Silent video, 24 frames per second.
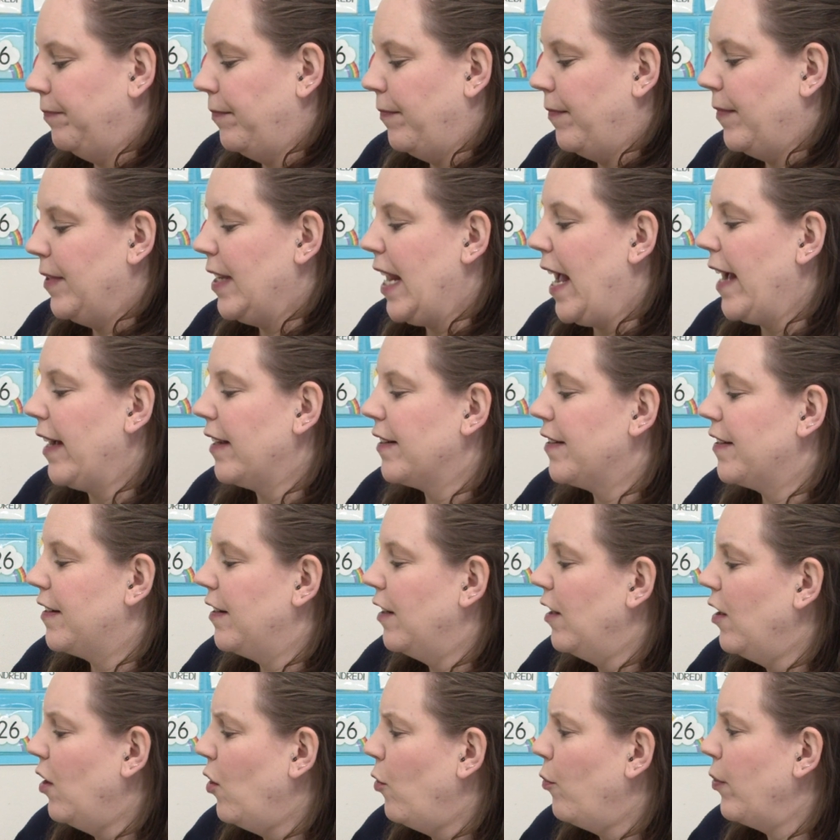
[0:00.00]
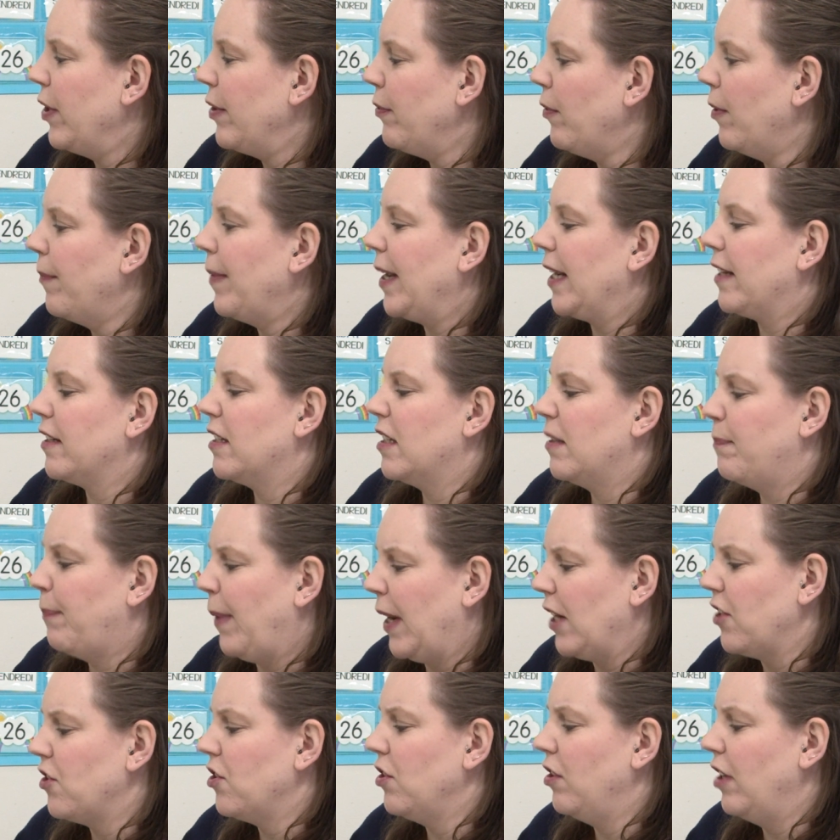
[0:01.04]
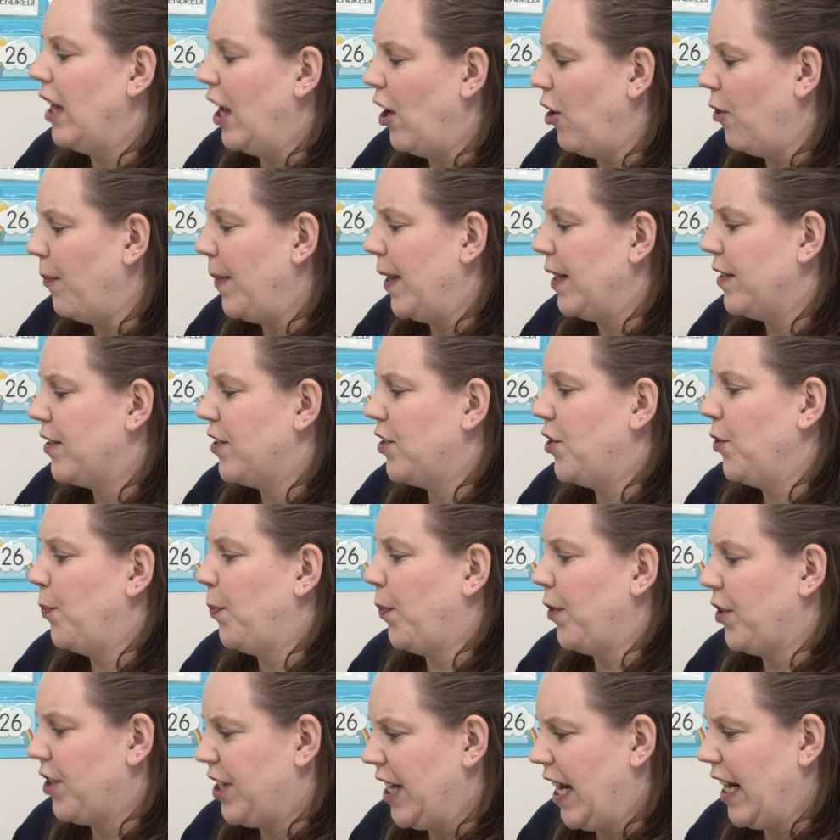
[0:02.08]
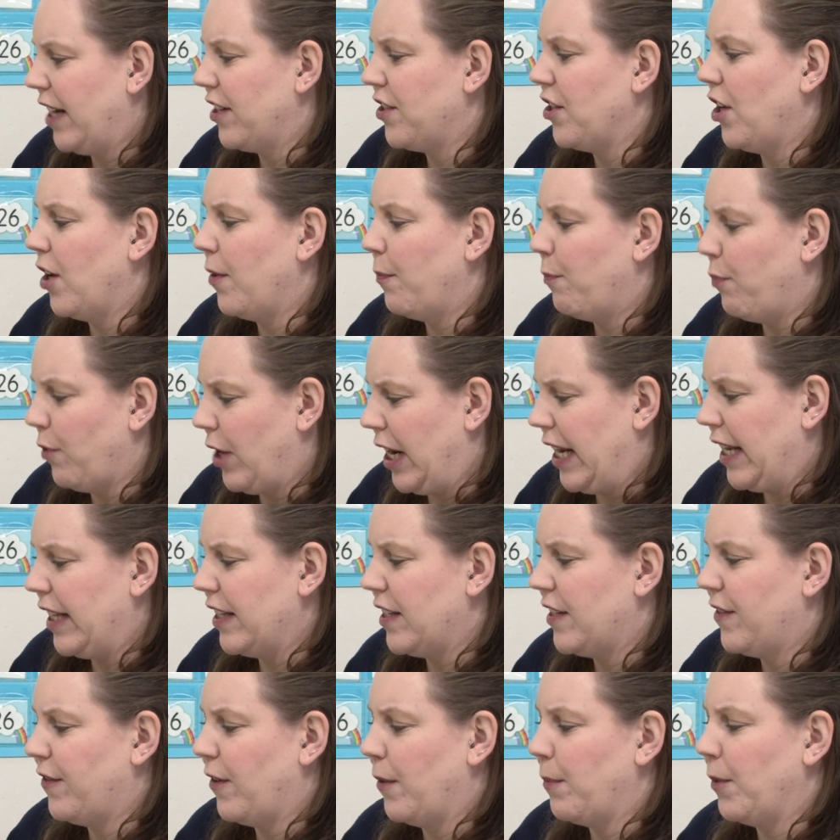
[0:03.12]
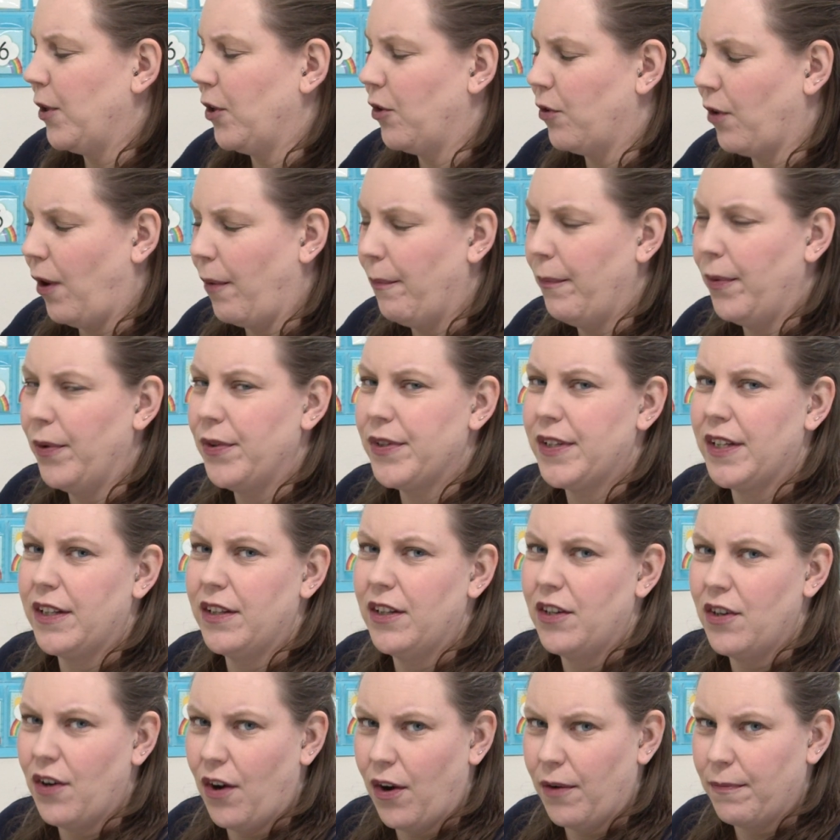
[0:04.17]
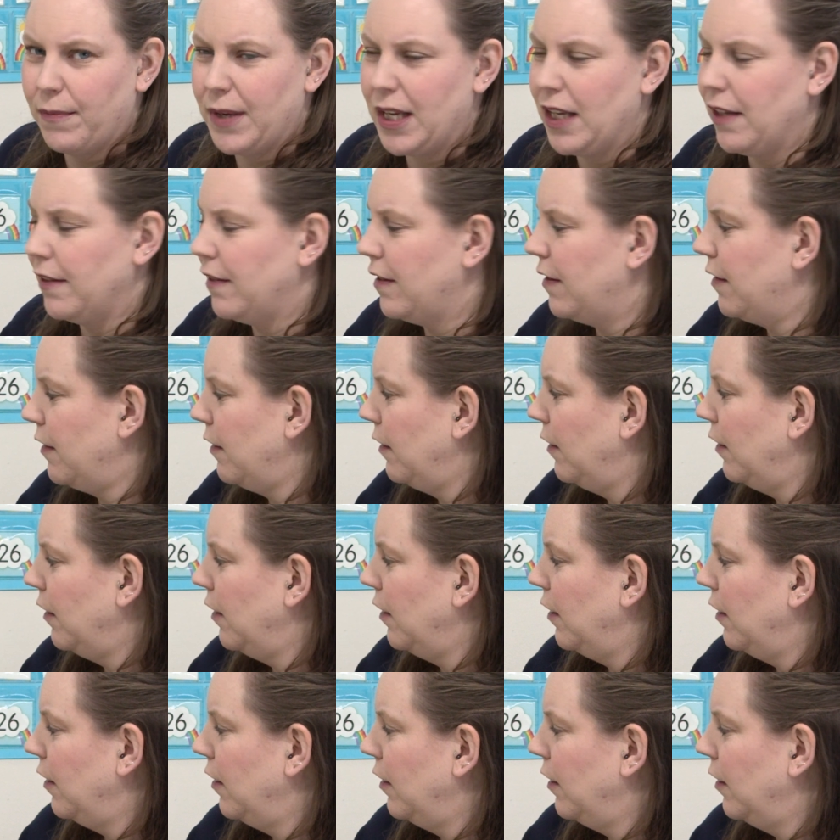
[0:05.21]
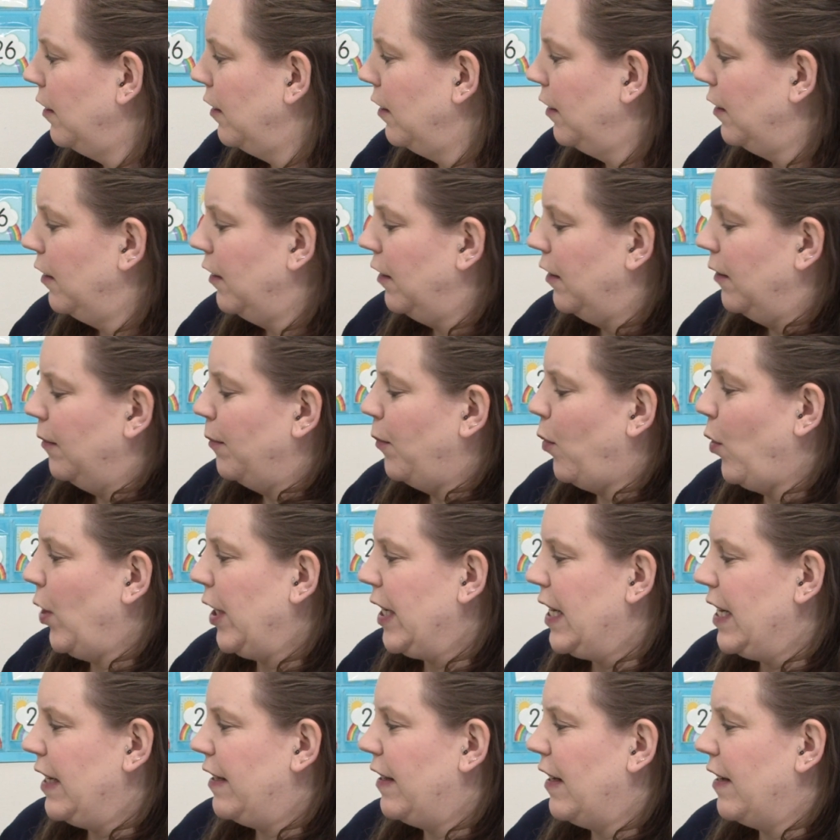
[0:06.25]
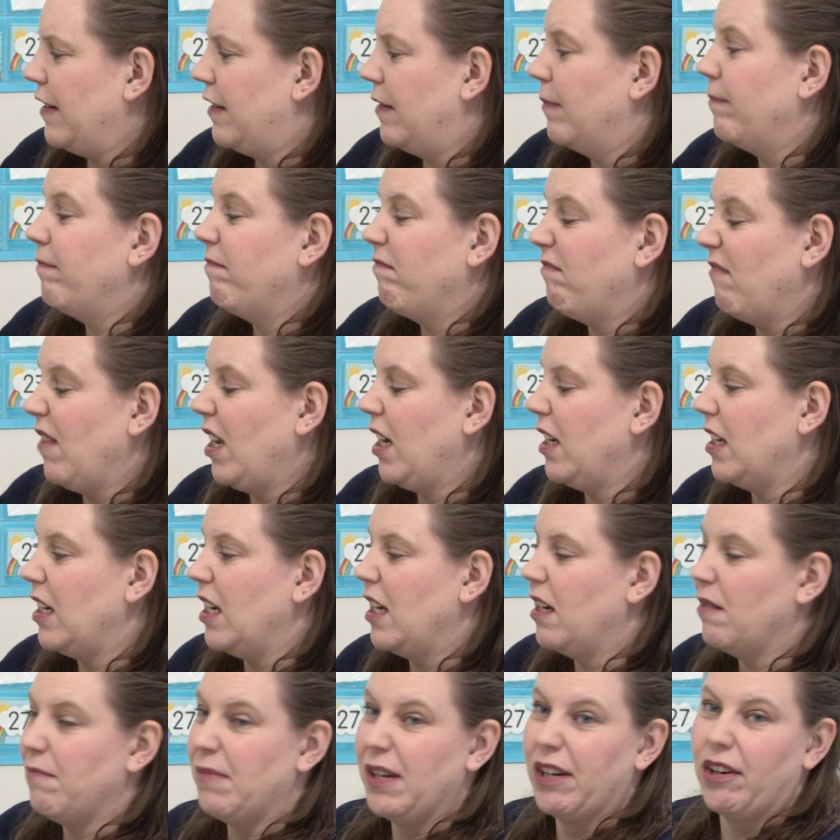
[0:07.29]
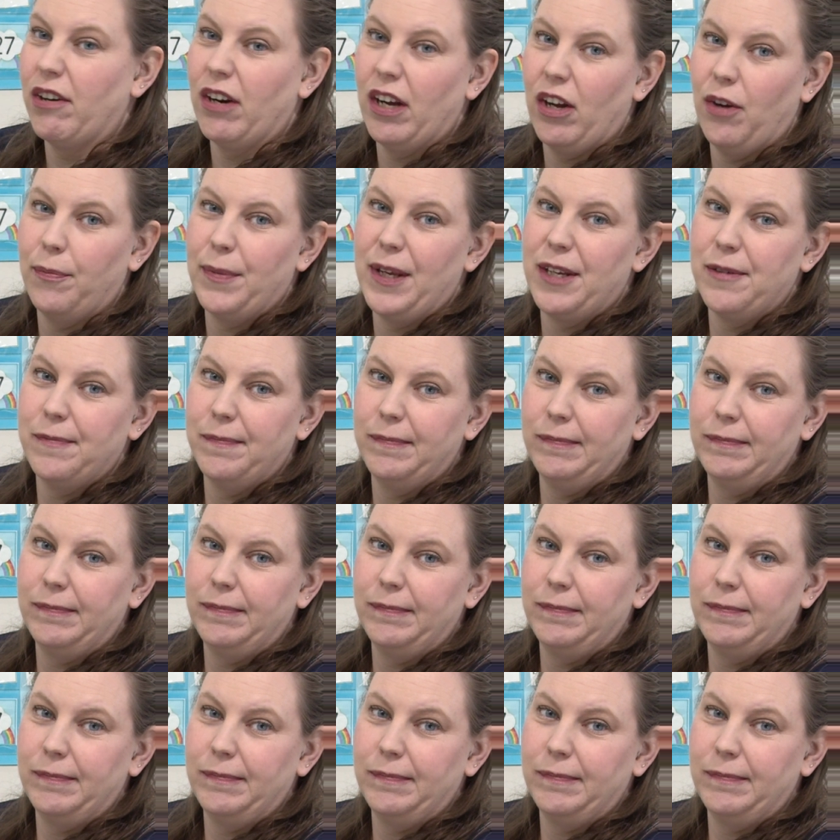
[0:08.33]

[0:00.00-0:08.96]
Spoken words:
Next, we will make special helmets to protect our brains from the Grumbles and the Nombies. Pointy says, I need a bigger helmet.